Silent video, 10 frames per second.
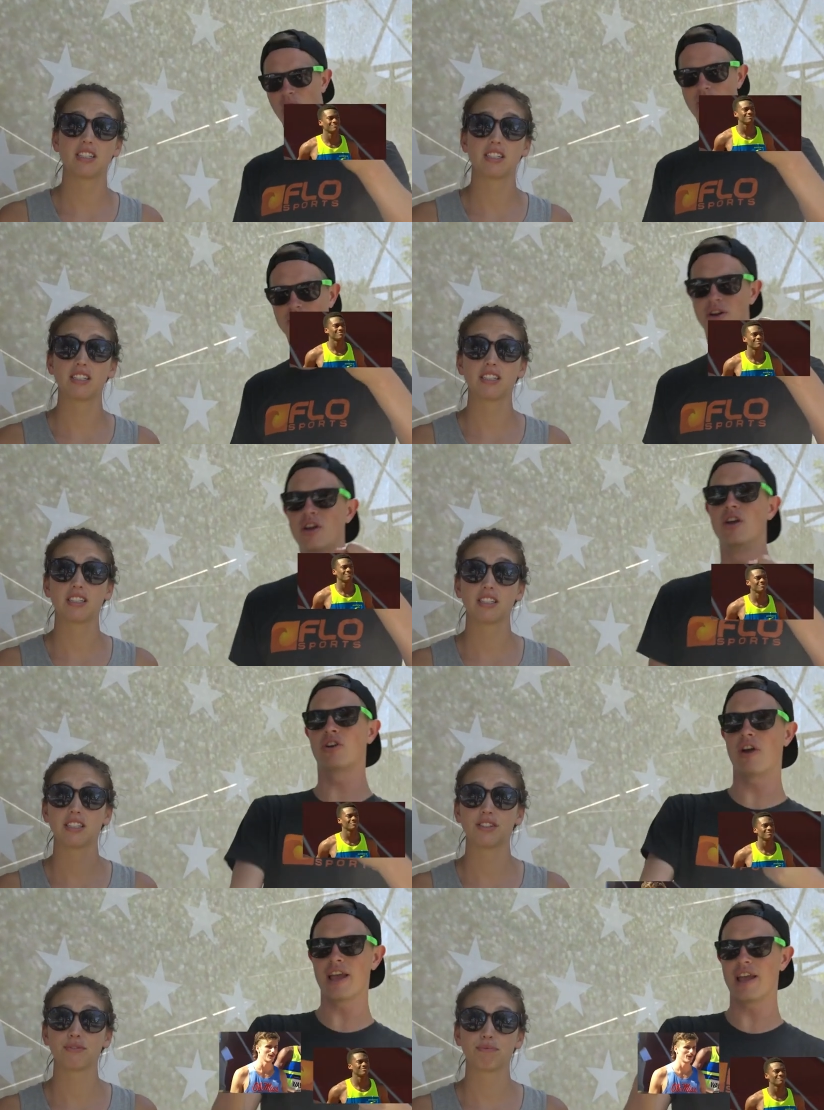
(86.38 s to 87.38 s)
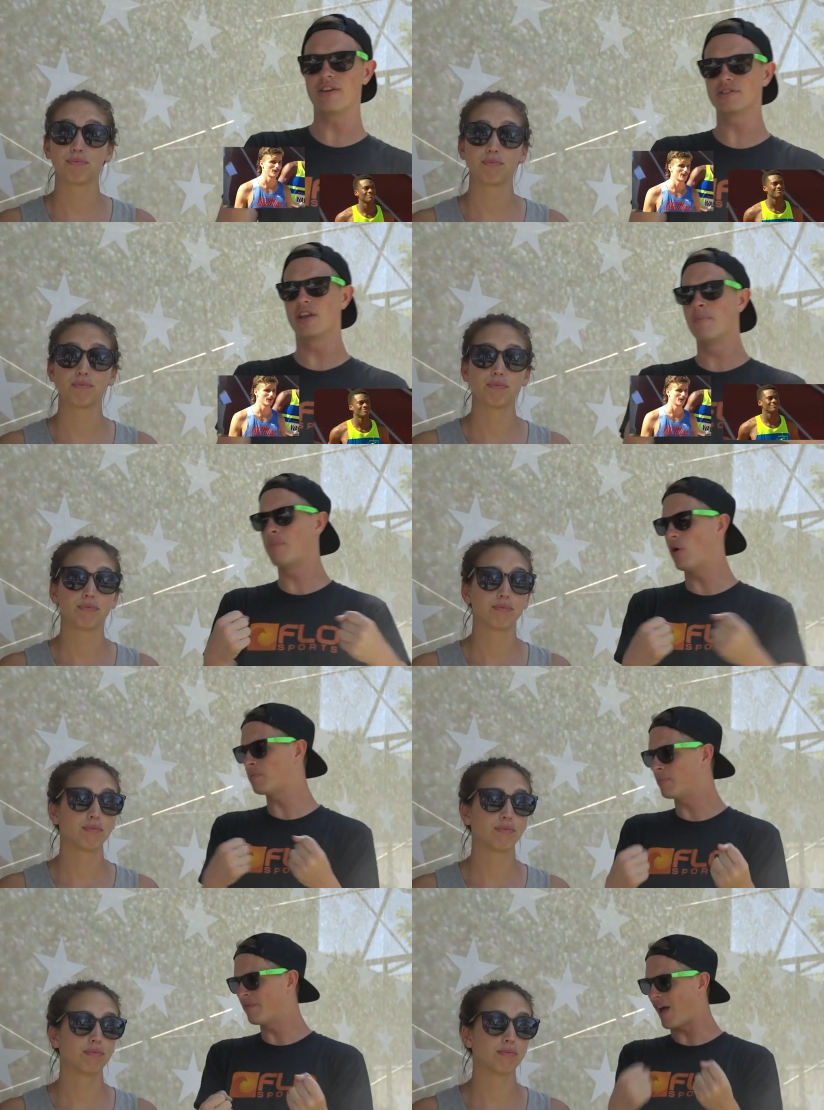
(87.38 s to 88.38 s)
Speaker 1: Walker, Craig Engels, both
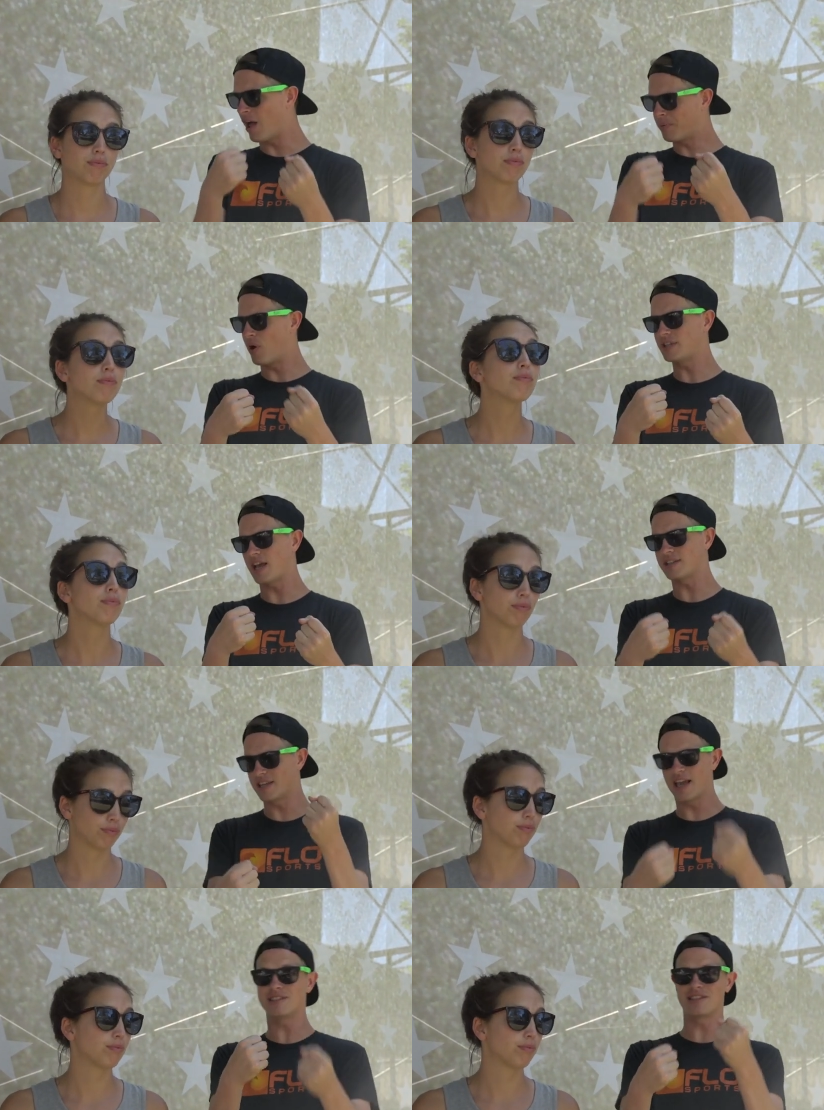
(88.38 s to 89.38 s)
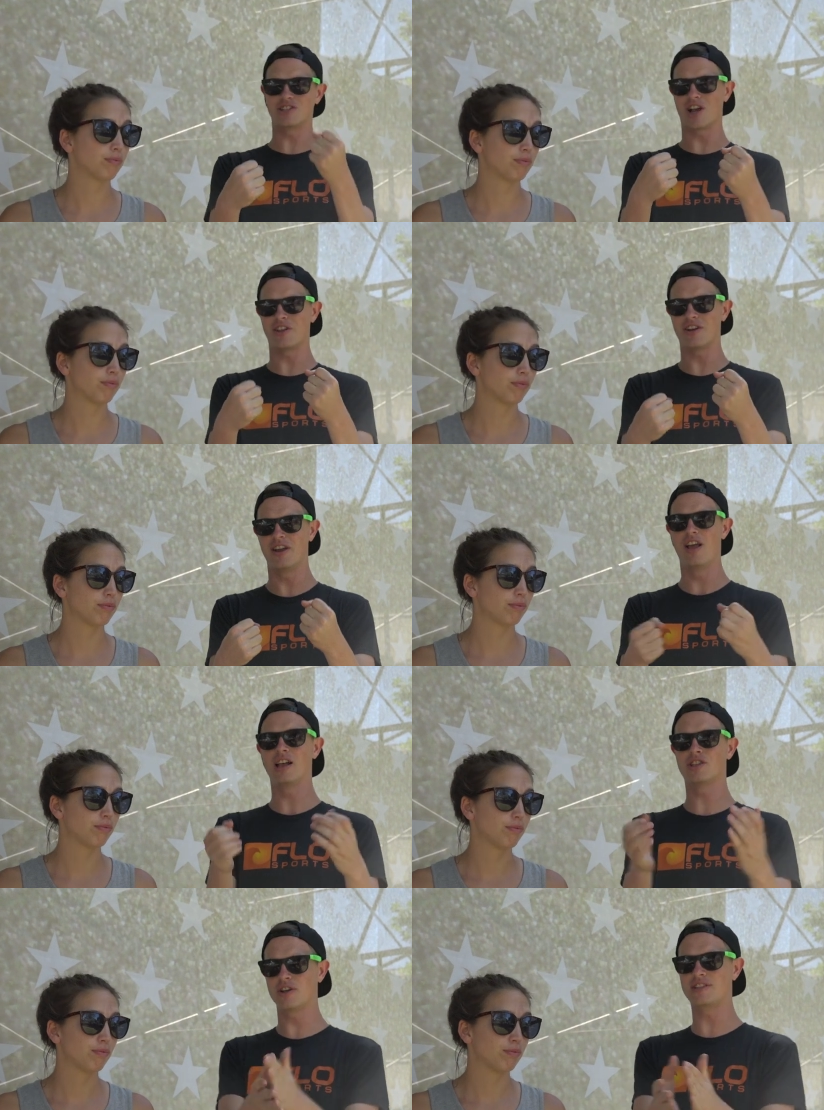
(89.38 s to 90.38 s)
filed protests against each other.
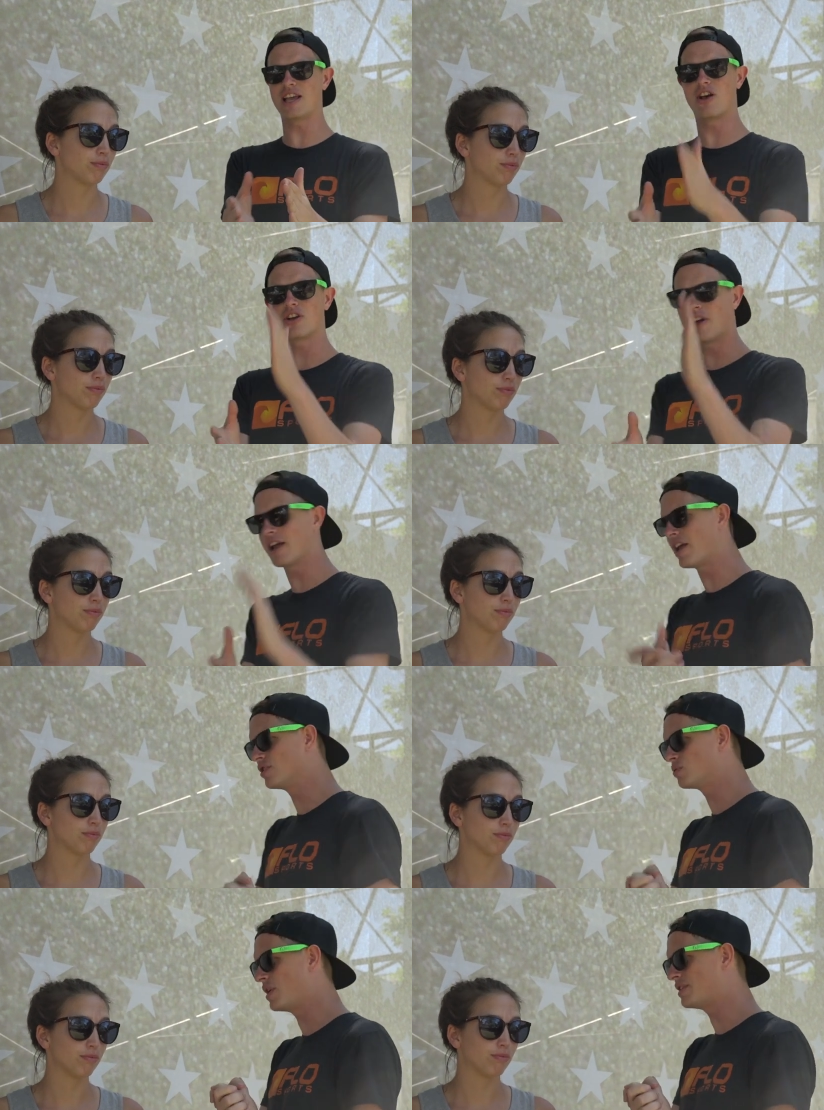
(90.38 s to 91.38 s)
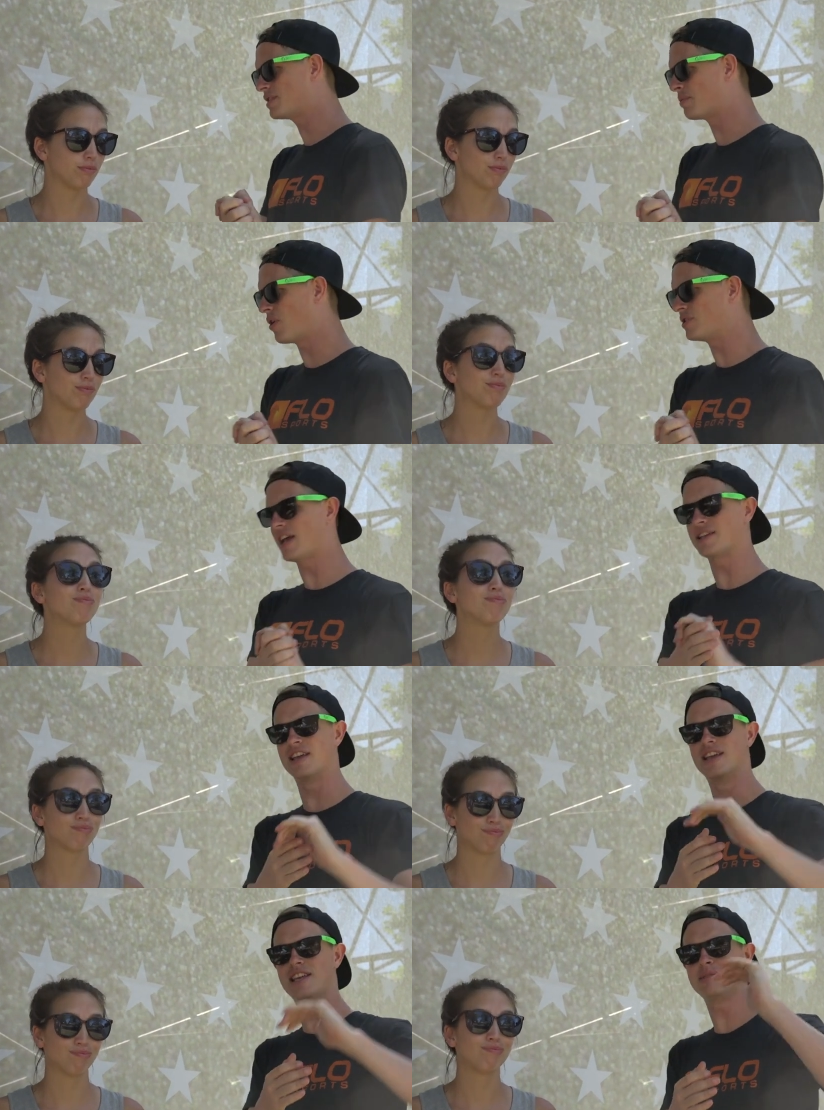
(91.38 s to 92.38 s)
Turns out Craig Engels wins the protest.
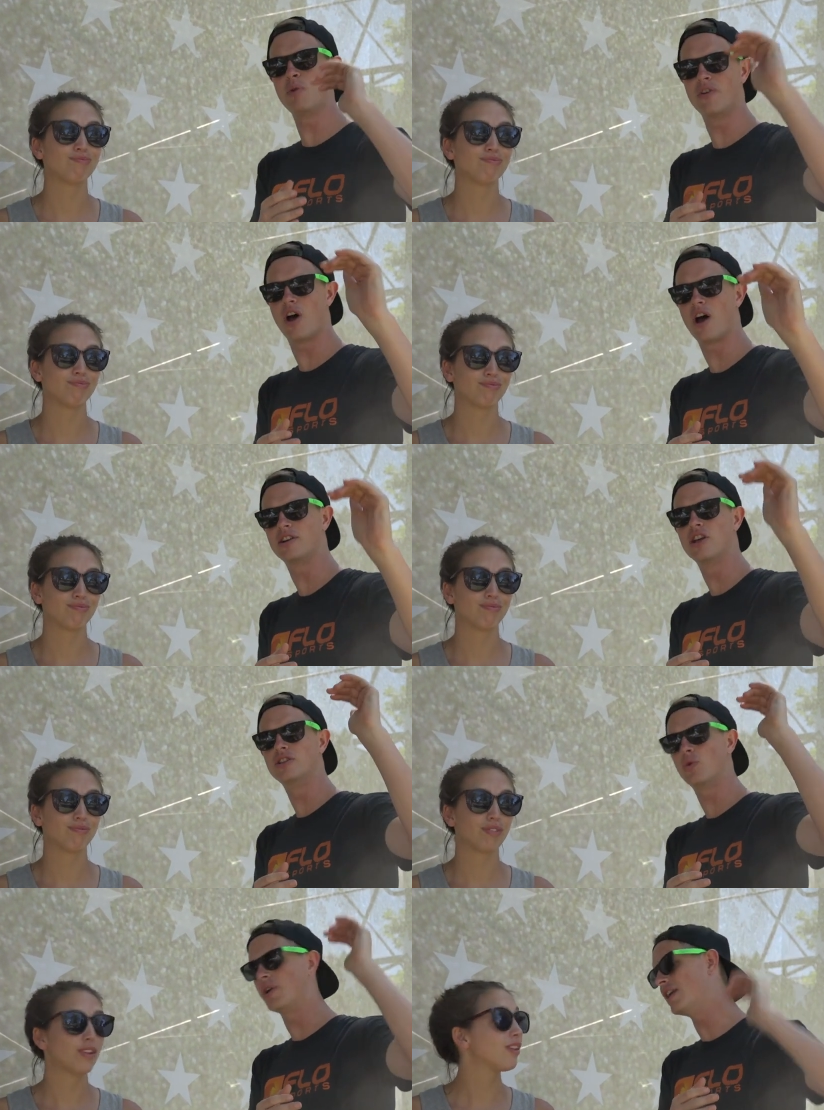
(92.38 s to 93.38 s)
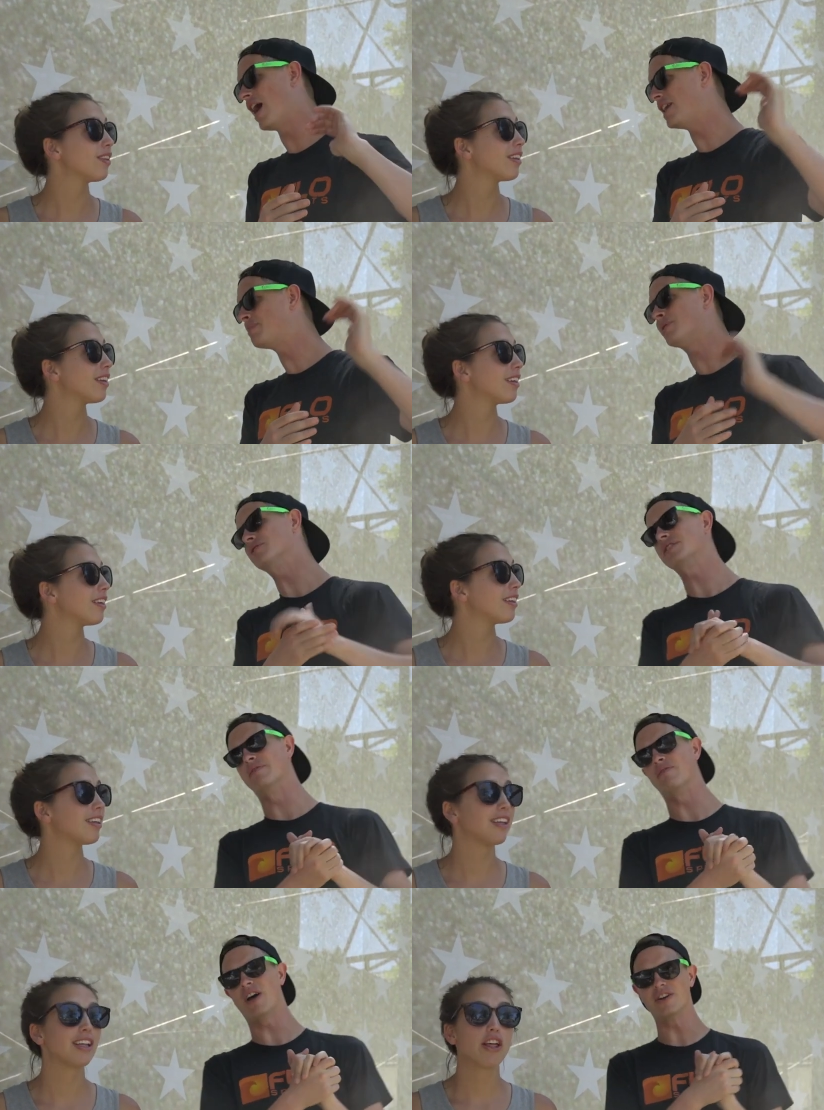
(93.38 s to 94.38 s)
He's moving on to a nine-person
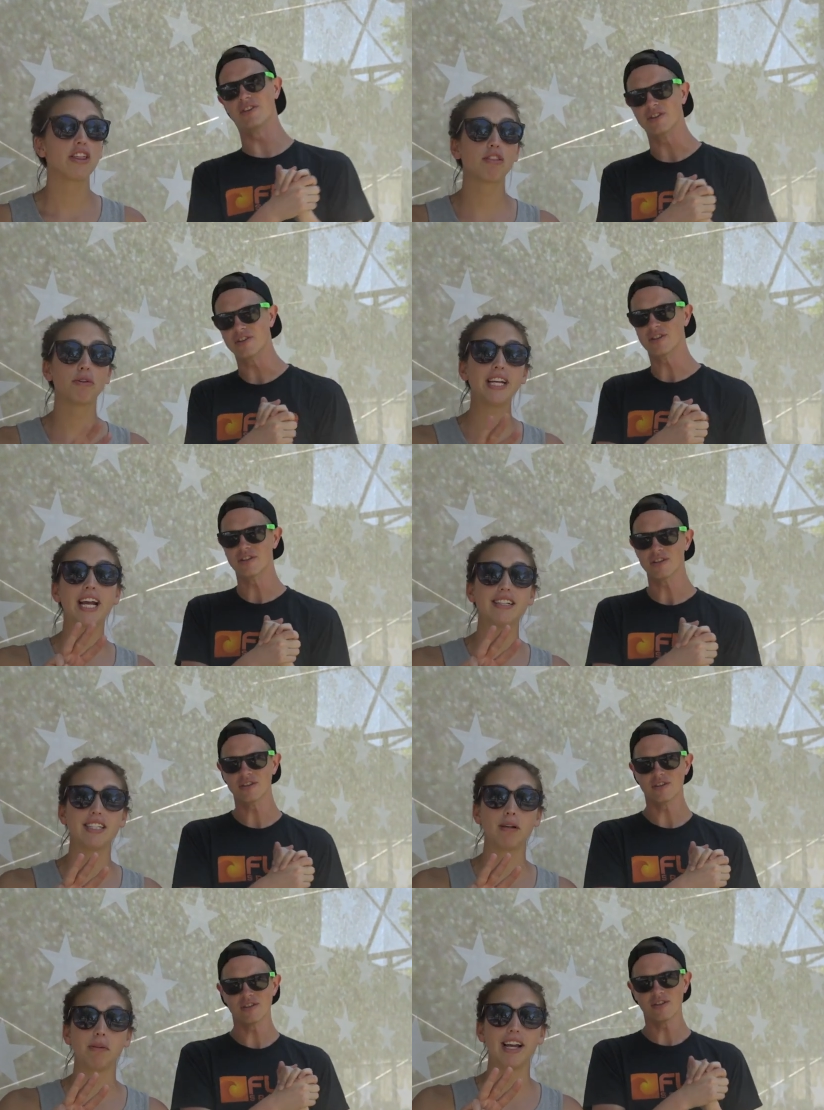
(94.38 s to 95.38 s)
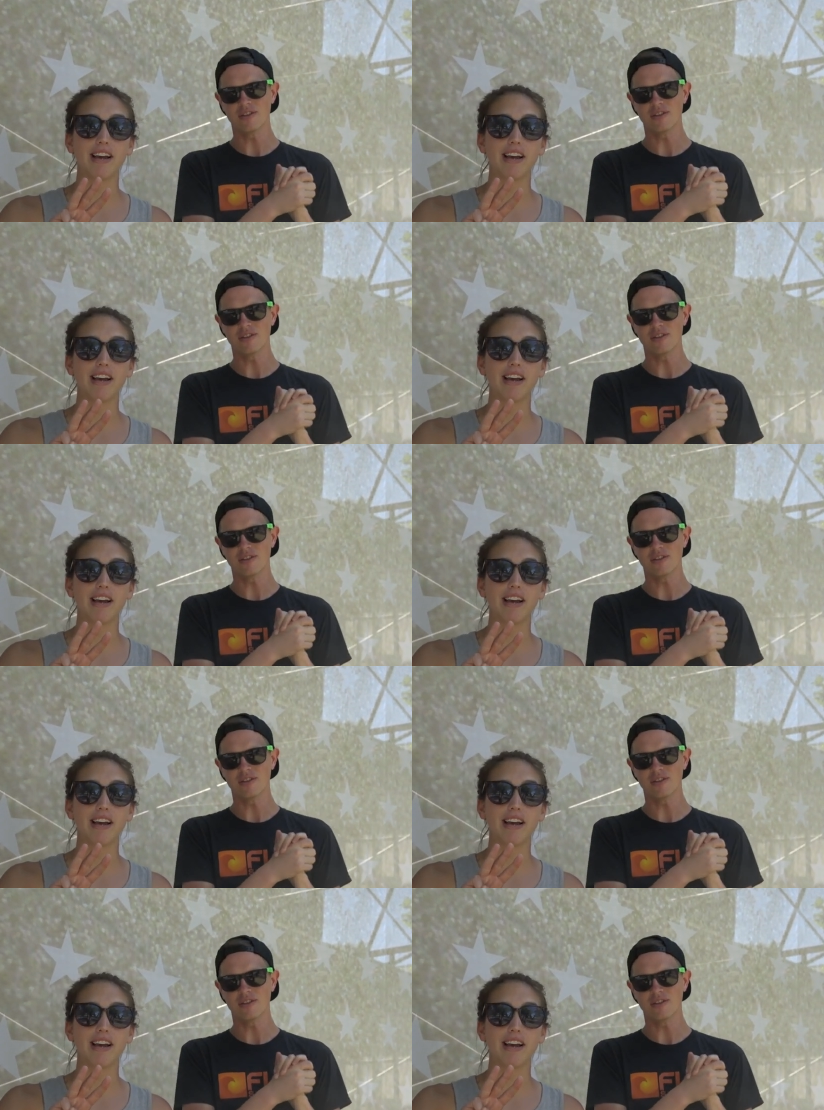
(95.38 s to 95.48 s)
final.
Speaker 2: Three NCAA